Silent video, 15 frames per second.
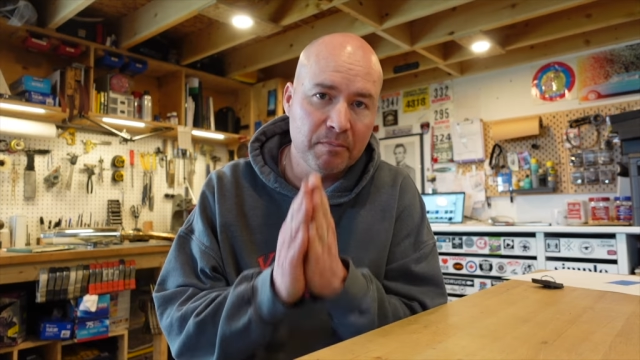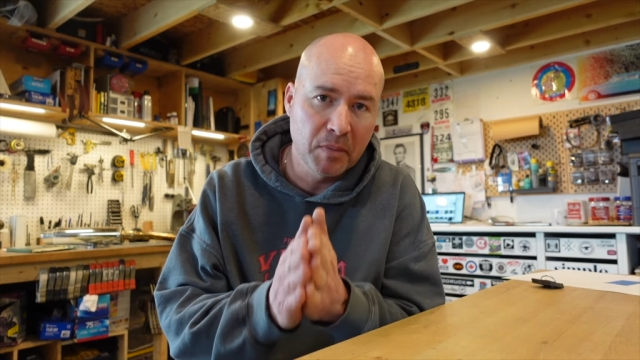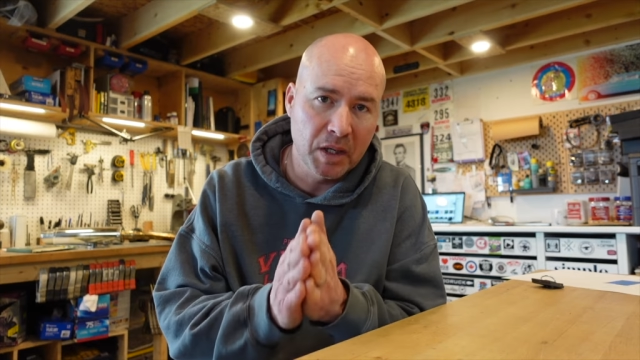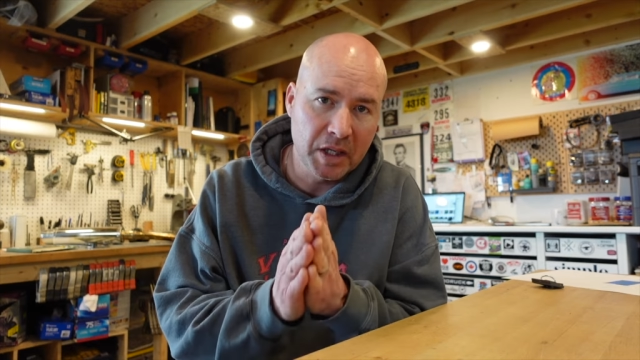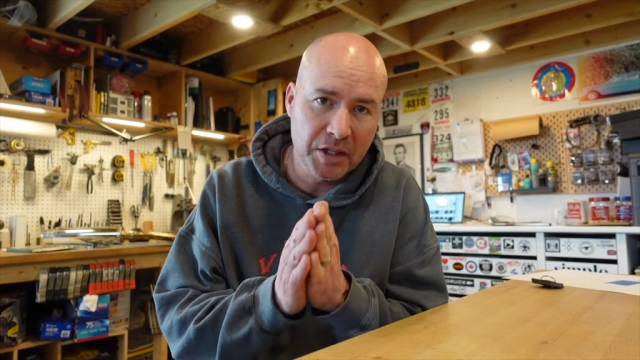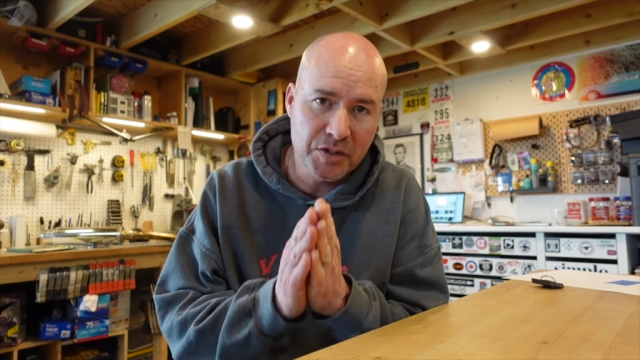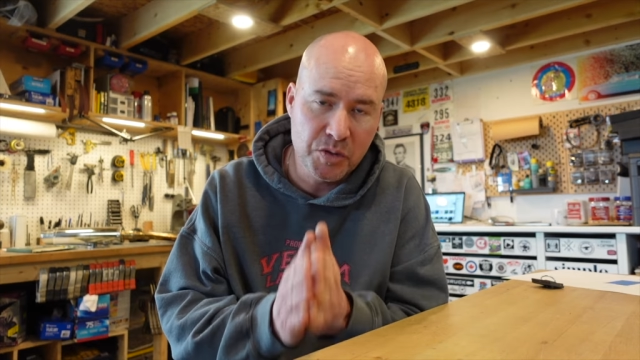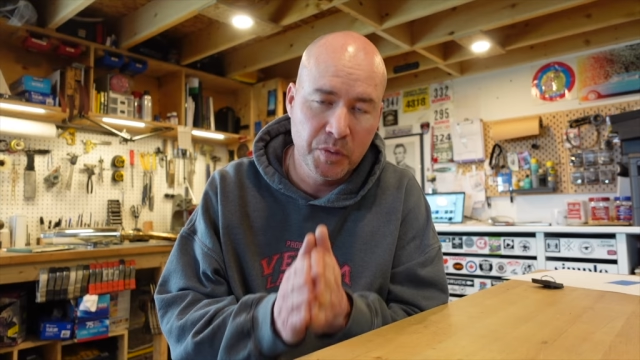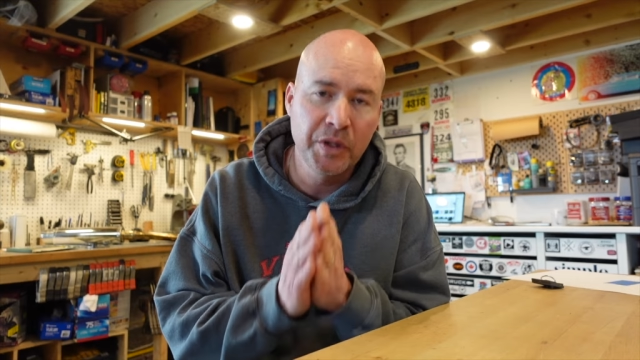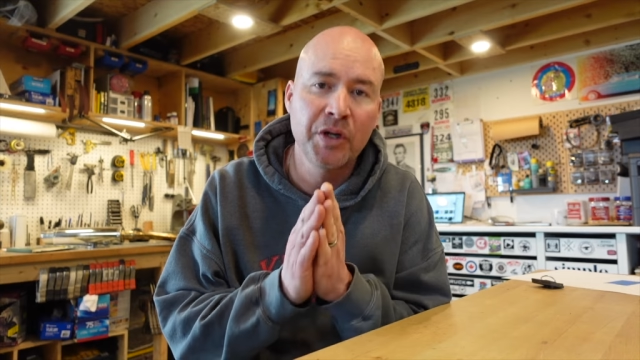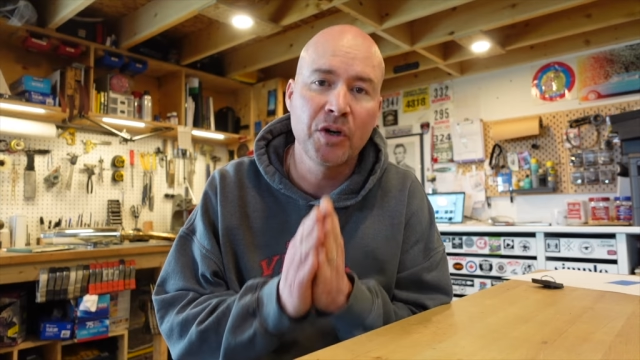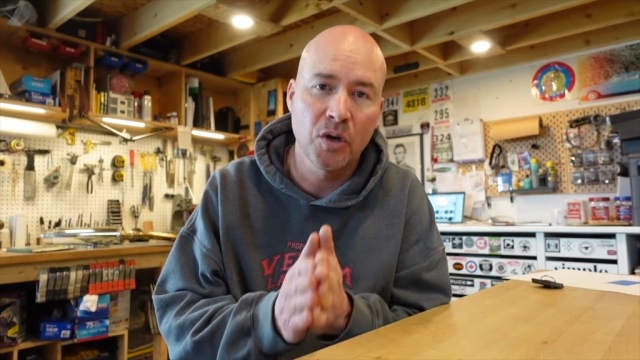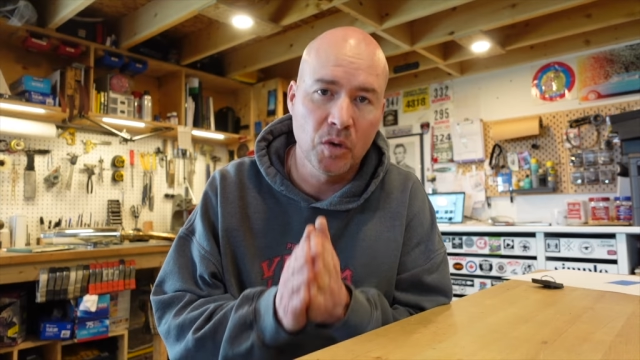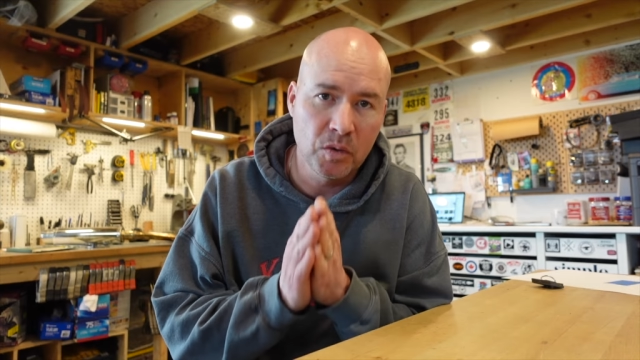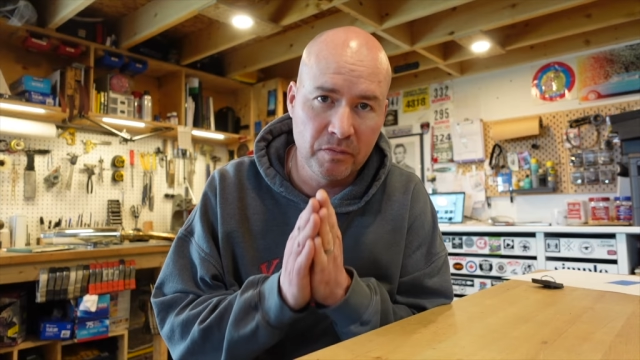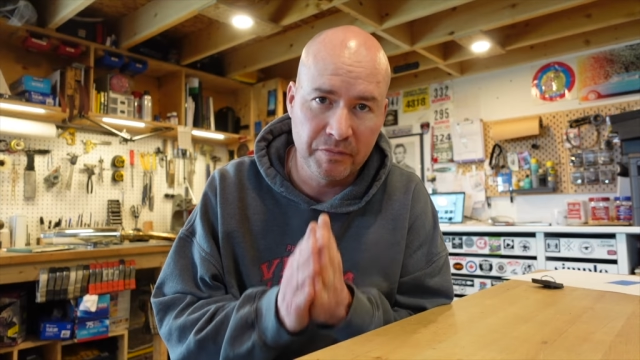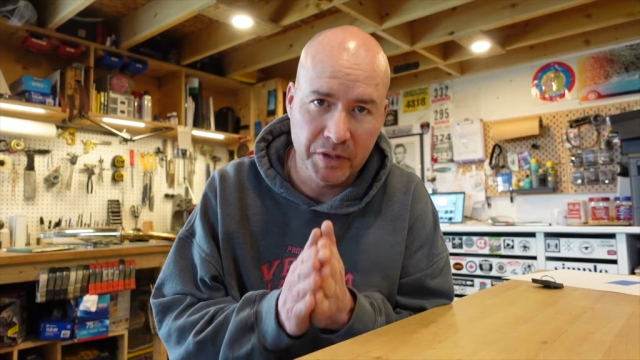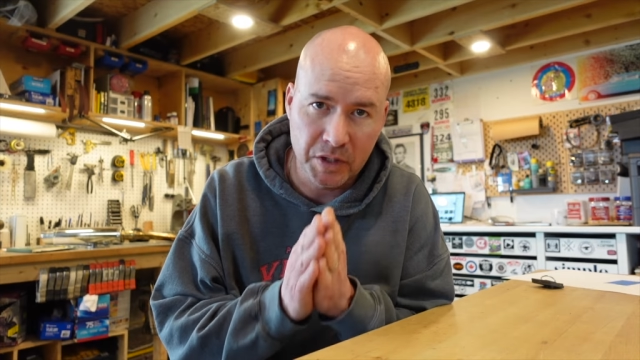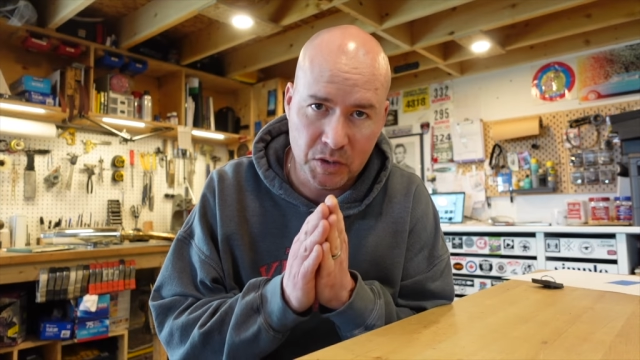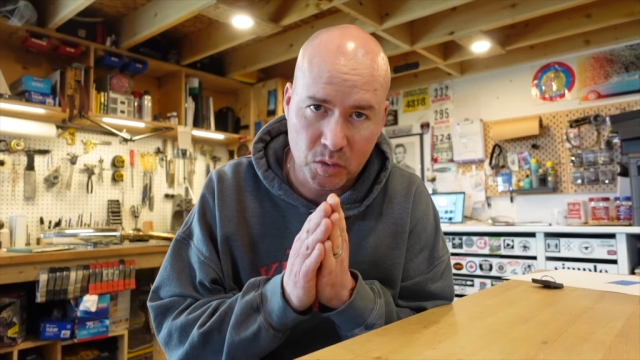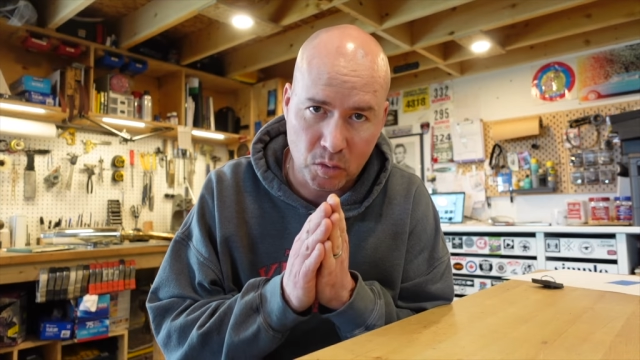money doing your own vehicle